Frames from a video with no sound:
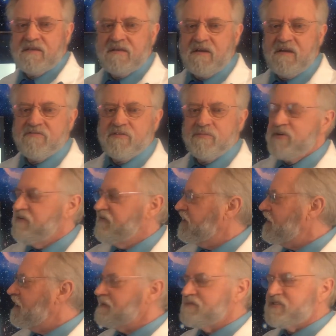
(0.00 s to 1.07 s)
of the moving
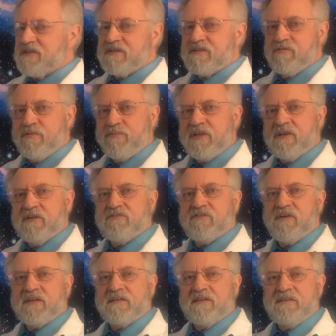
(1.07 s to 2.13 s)
object will be
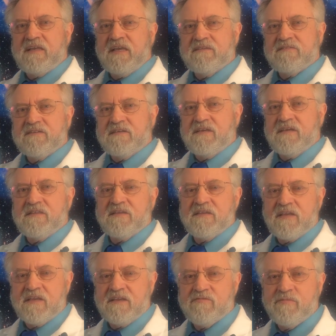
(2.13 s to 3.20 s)
contracted down to
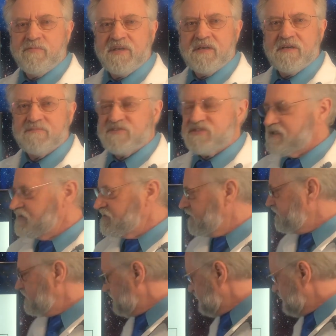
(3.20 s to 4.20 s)
nothing. It will become 0.